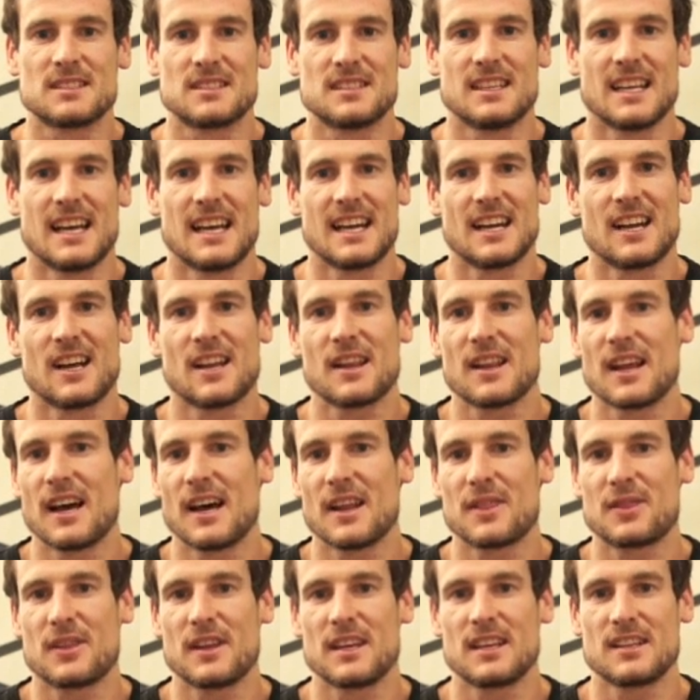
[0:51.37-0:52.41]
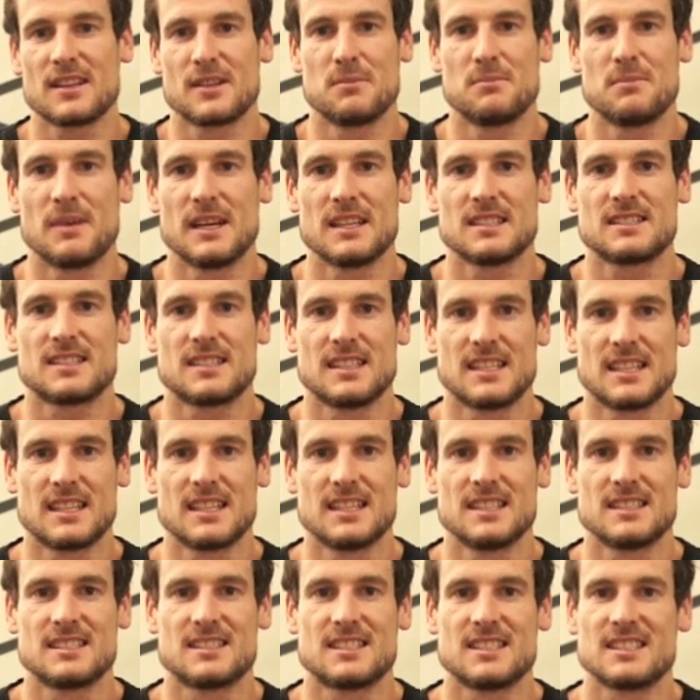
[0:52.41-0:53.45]
And, and I, I think the best thing
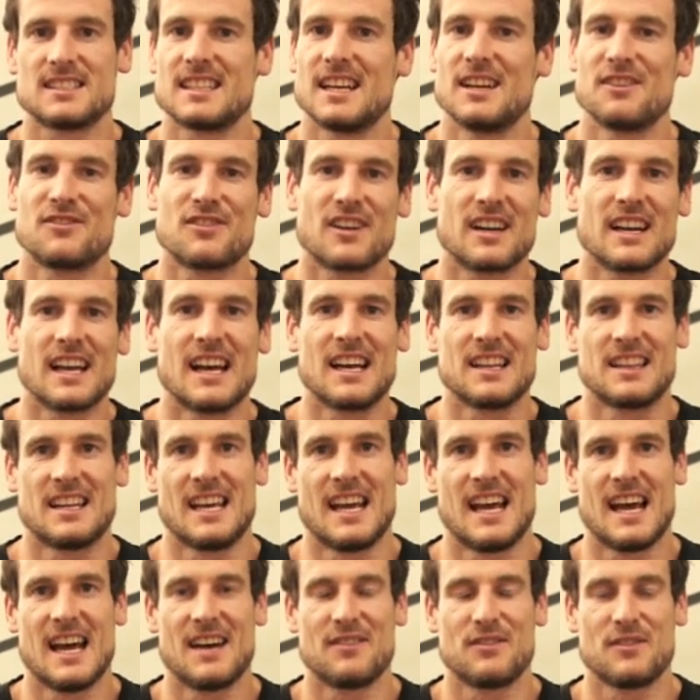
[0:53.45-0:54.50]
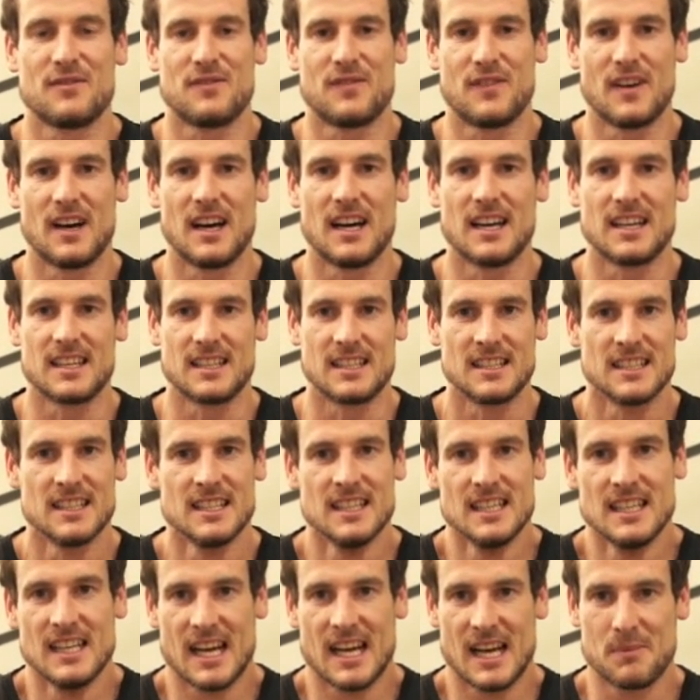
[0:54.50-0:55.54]
is just everyone out there having fun and,
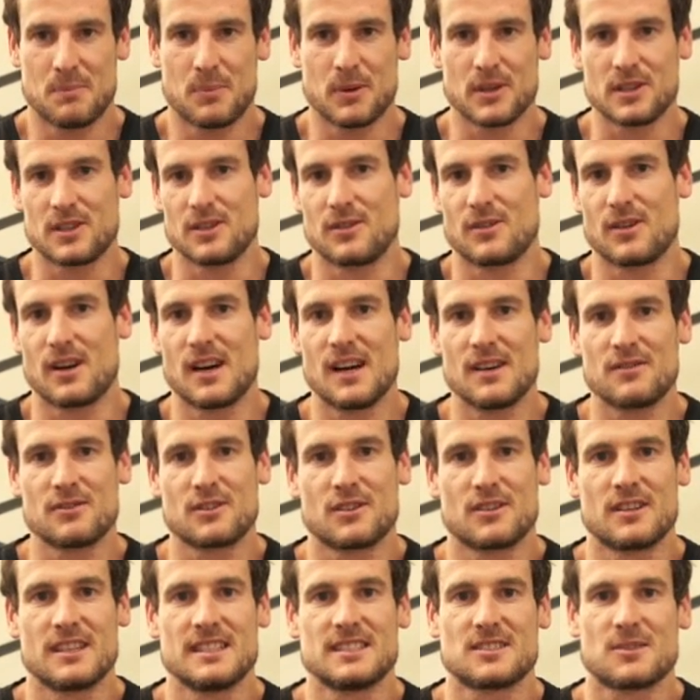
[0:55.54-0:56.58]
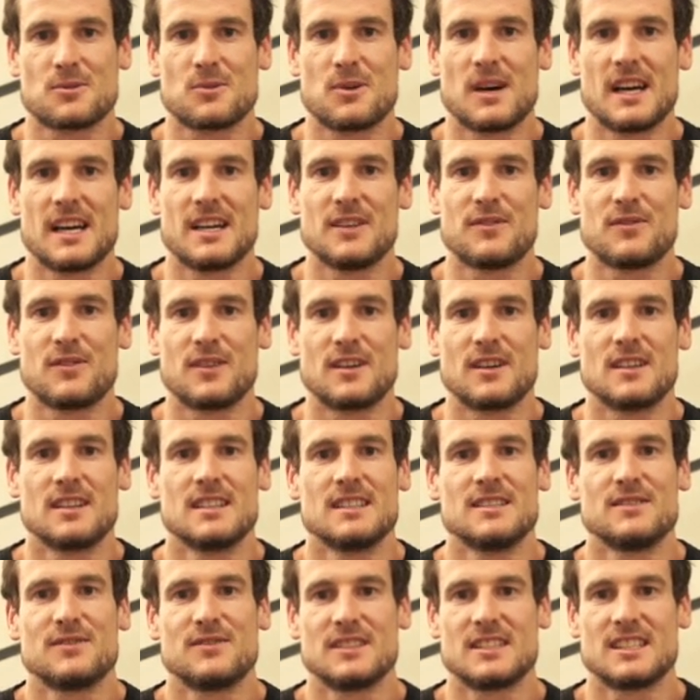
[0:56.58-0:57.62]
and put the rivalries away for,
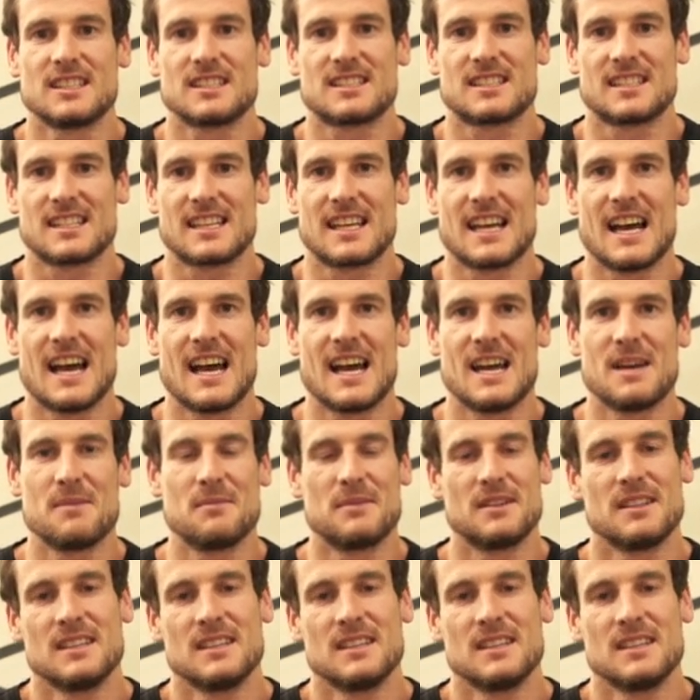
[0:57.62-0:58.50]
for just the game.